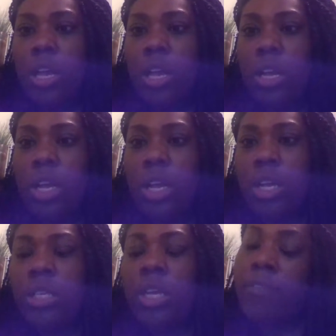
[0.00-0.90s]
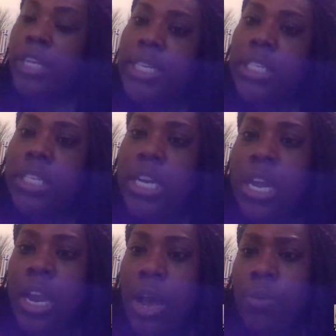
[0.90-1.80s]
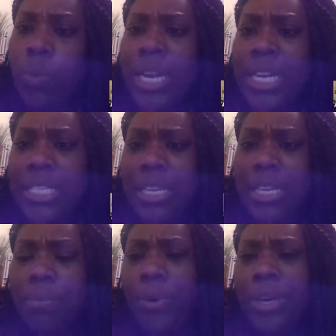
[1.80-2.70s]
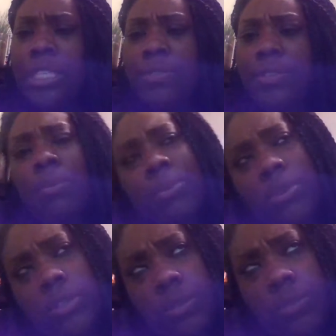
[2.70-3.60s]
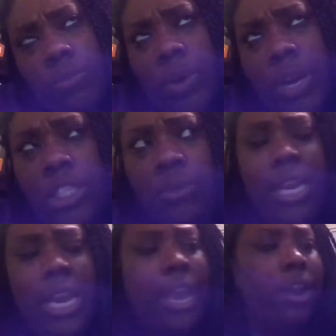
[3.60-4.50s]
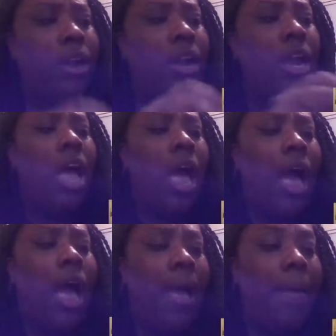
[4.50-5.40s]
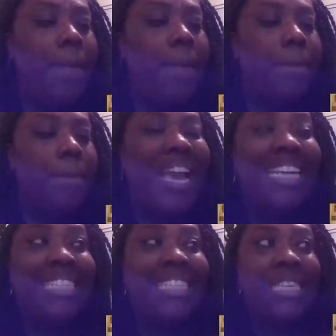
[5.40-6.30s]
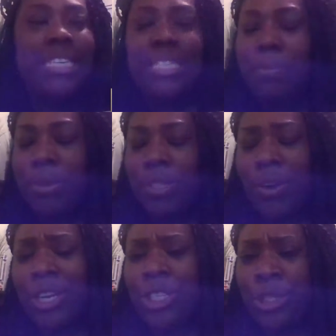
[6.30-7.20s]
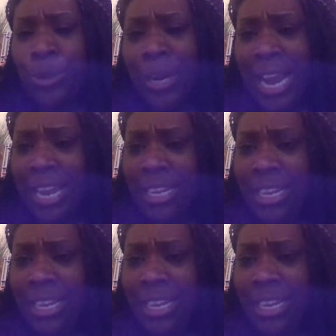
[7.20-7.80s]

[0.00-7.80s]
So our first question, what is the importance of symbols and why should we care? Basically, symbols are a shorthand.